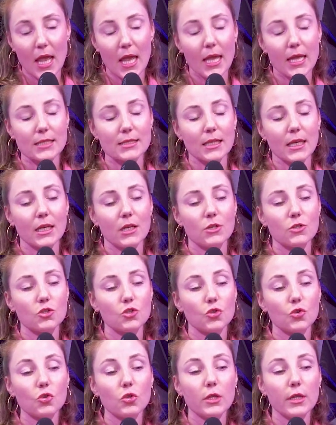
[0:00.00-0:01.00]
It's like
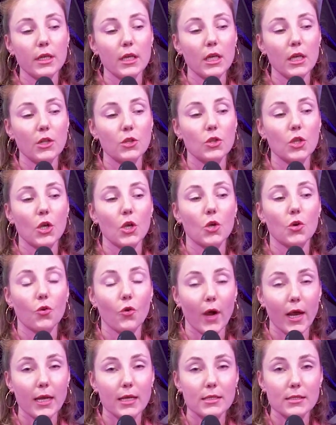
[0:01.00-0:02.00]
truly the
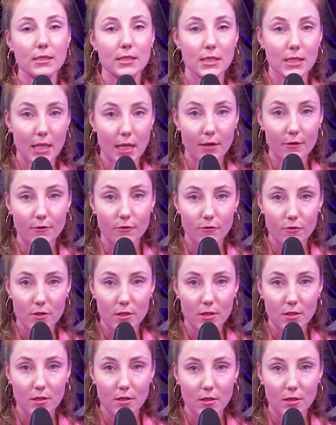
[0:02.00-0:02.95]
greatest gift